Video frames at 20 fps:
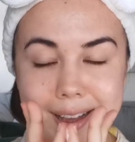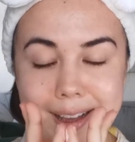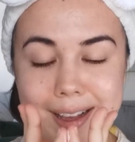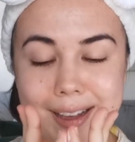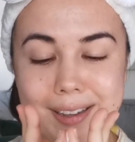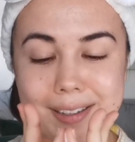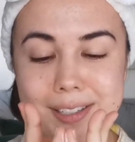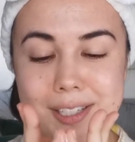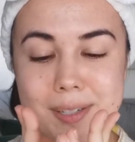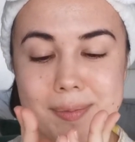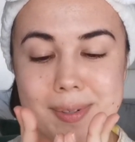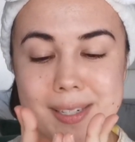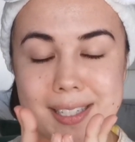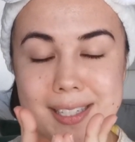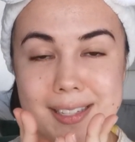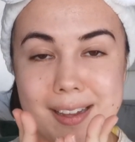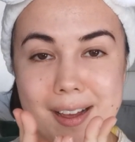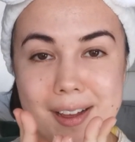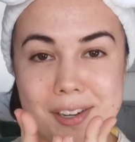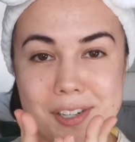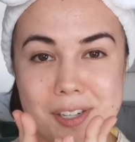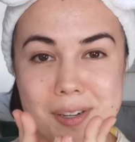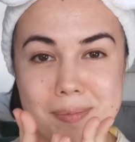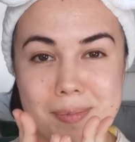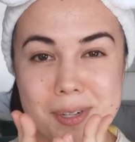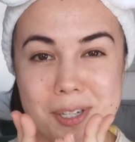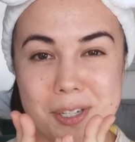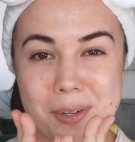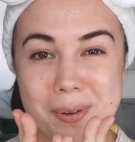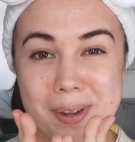and massage
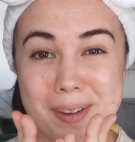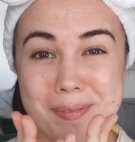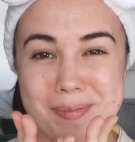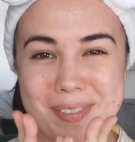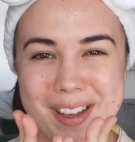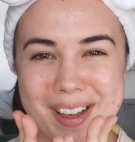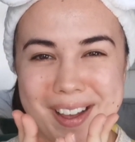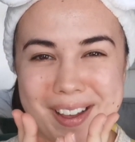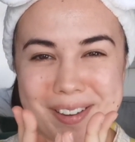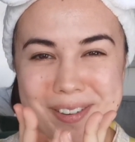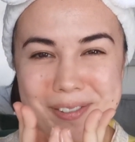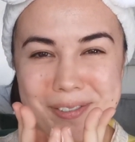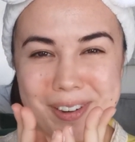it between my